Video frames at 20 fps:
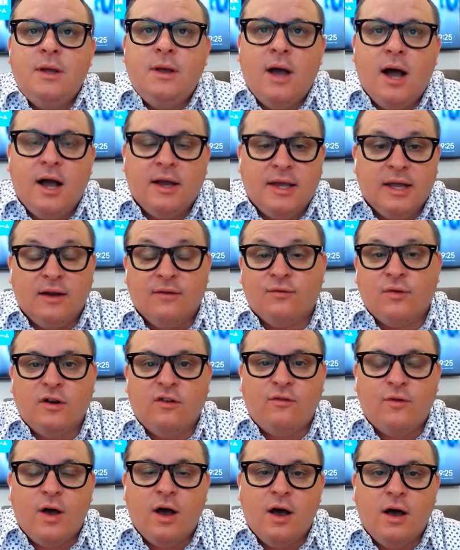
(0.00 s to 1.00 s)
get in front
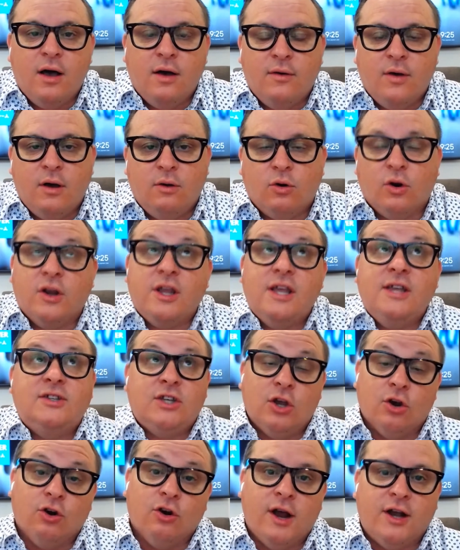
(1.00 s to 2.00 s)
of, or
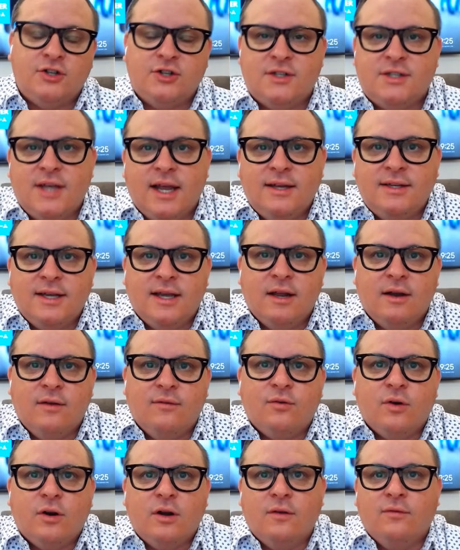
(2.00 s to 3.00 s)
easier, I should say, to get in
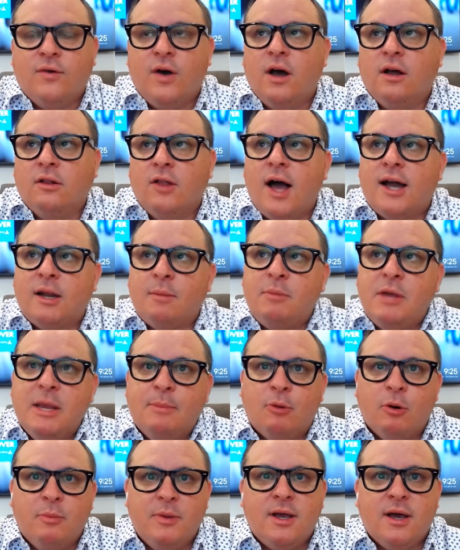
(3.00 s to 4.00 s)
front of a lot of
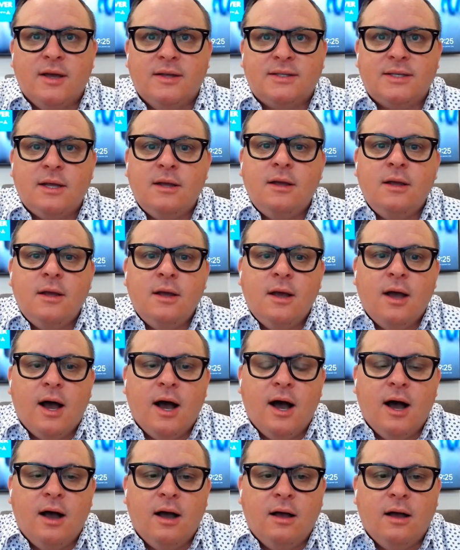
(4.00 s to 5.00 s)
people because
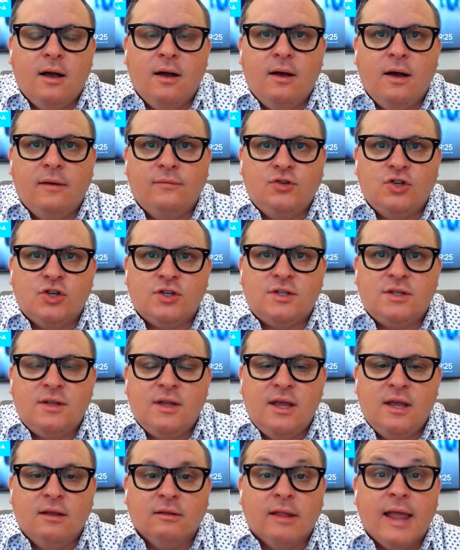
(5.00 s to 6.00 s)
of just
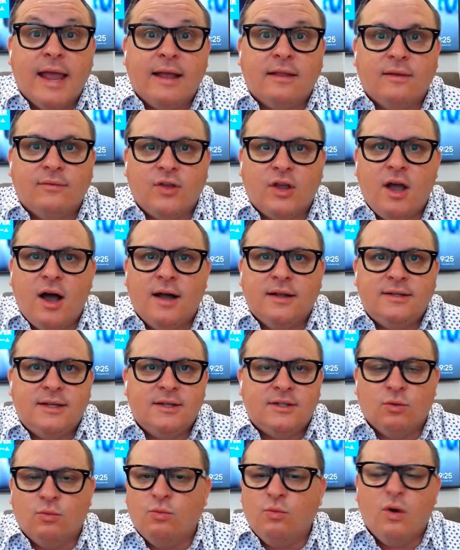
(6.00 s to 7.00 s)
the length of the content.
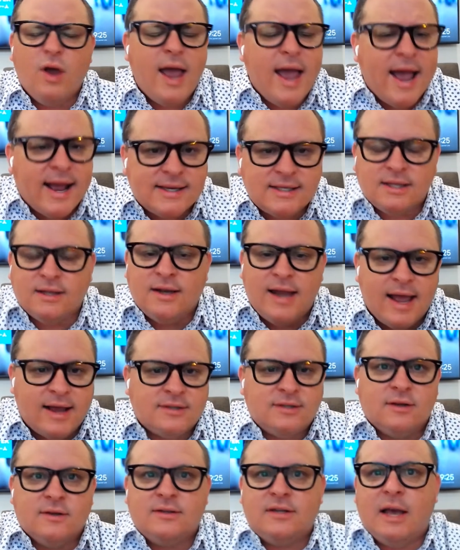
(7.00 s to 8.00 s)
So excellent
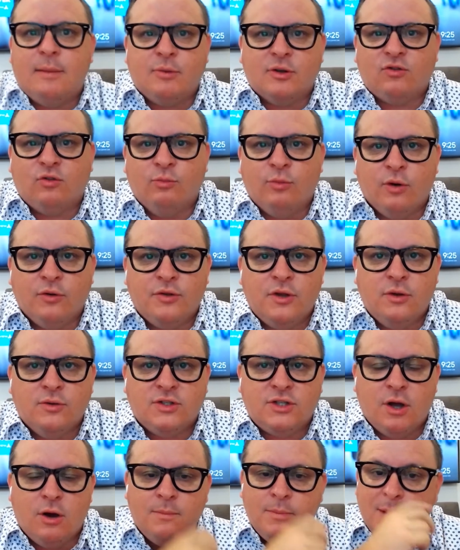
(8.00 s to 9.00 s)
examples from both of you.
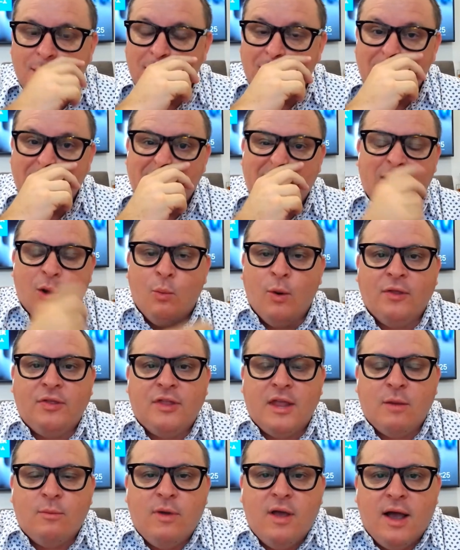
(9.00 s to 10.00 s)
So, one
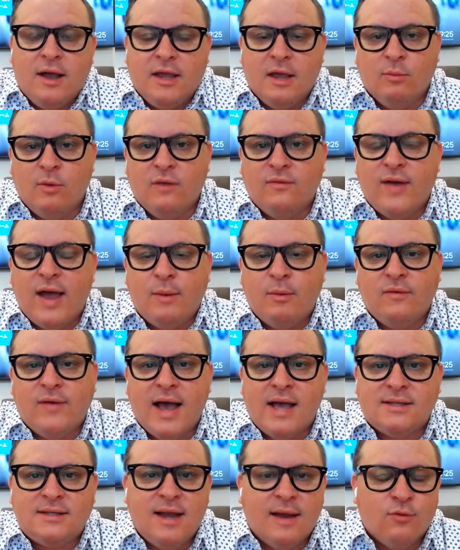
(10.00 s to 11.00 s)
thing we've
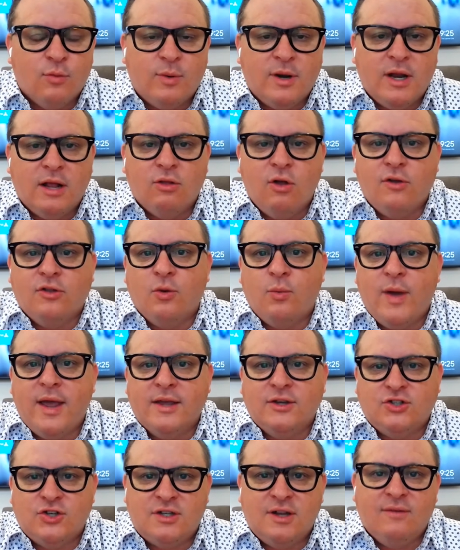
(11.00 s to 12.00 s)
asked everybody along the way
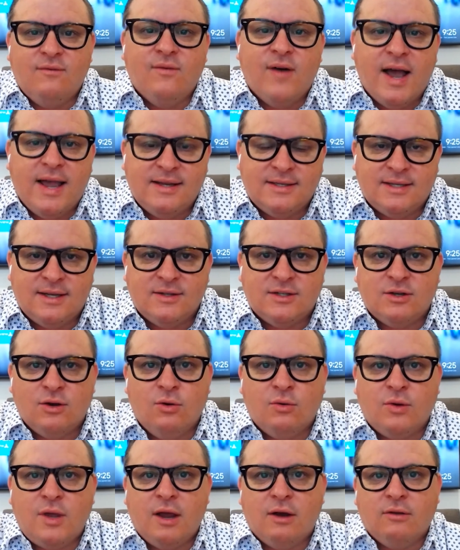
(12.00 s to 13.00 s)
is just advice. And
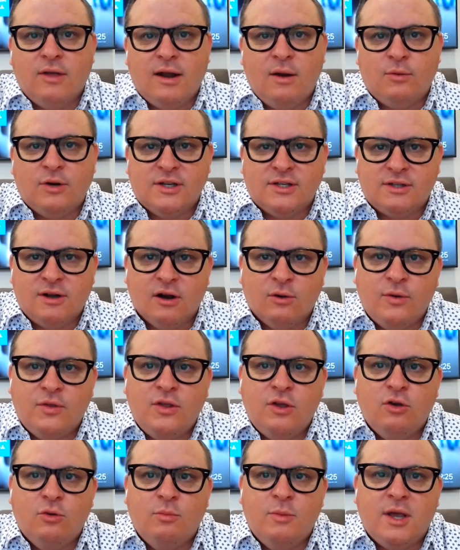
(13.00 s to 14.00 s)
so, Caroline, I want to start with
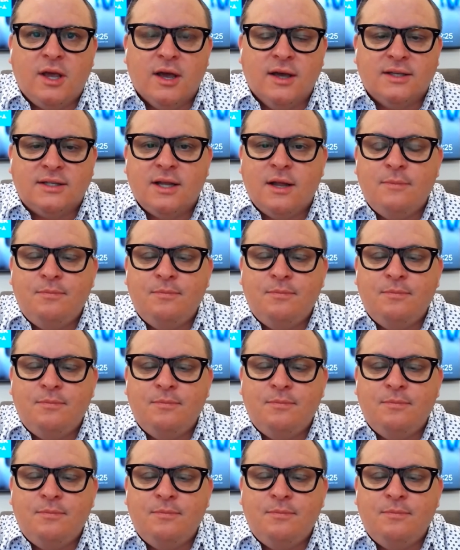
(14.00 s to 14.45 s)
you because